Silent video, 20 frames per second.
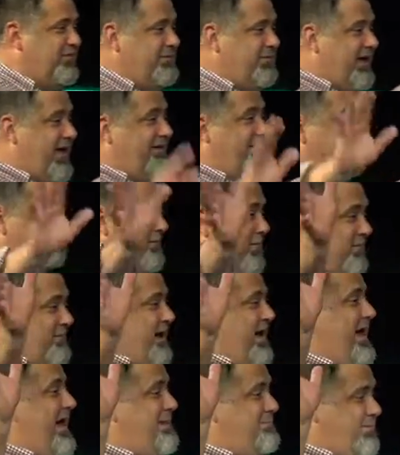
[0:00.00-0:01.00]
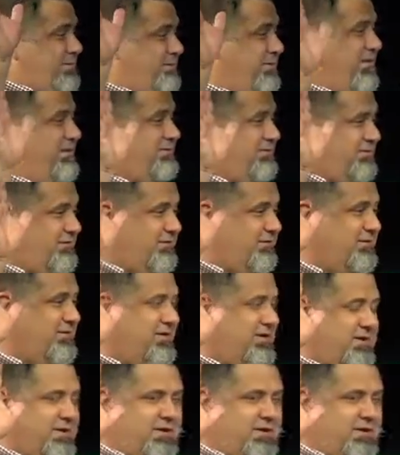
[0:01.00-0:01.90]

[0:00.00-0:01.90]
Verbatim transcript: I mean, that's one of my happy places.